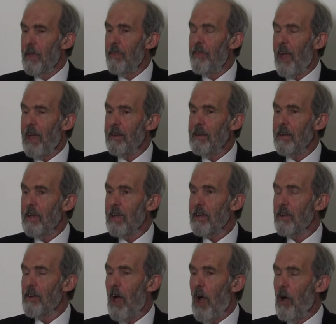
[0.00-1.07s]
then it
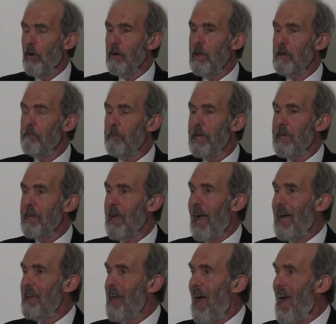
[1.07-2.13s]
can only be
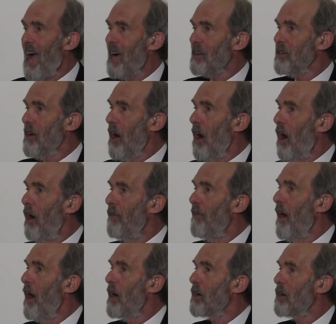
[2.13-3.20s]
an act
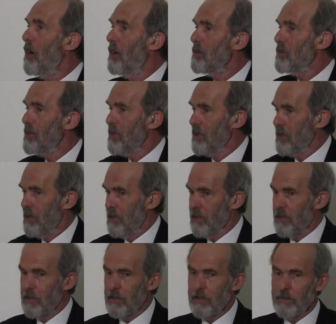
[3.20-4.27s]
of
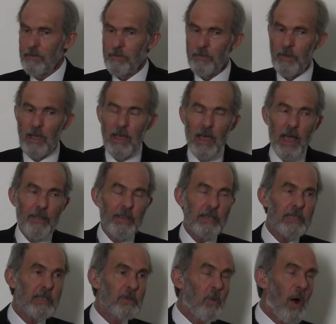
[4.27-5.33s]
consciousness. And
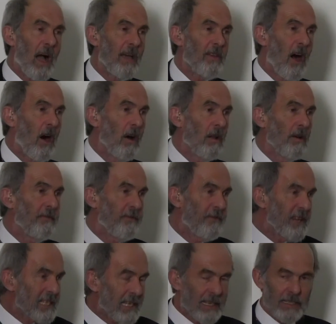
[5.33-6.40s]
this is why the whole of
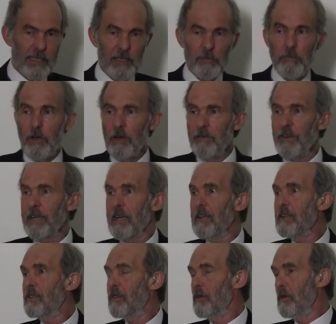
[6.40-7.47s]
physics is moving
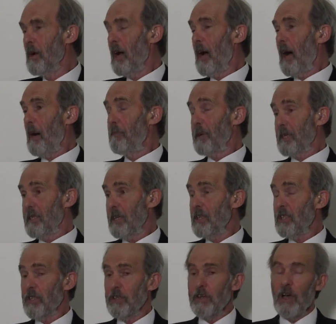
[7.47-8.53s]
into a
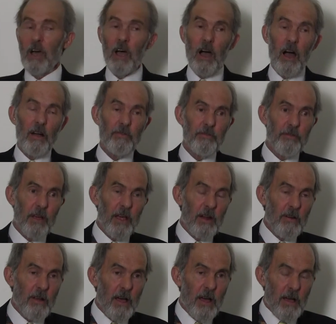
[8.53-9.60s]
position of
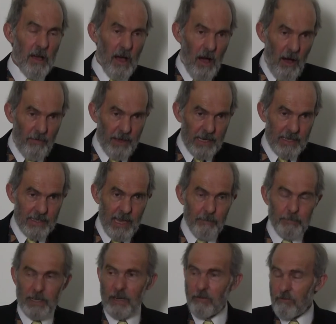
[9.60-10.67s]

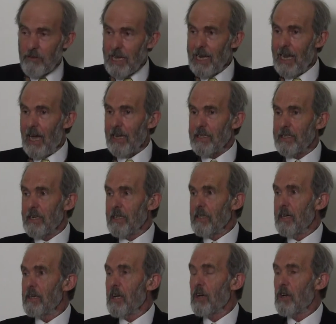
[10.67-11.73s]
accepting, realizing
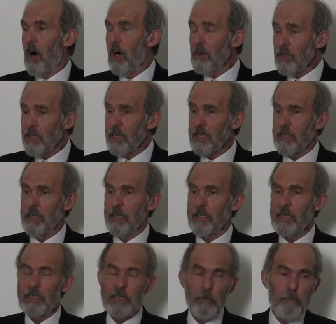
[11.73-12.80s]
that consciousness
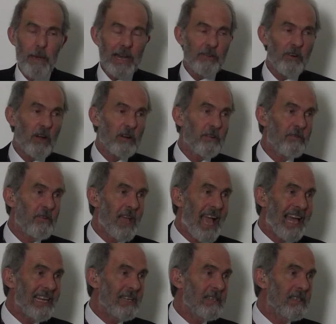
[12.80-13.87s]
is the bedrock of
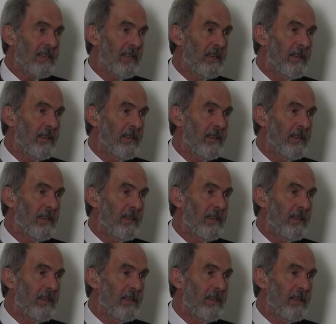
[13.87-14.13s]
reality.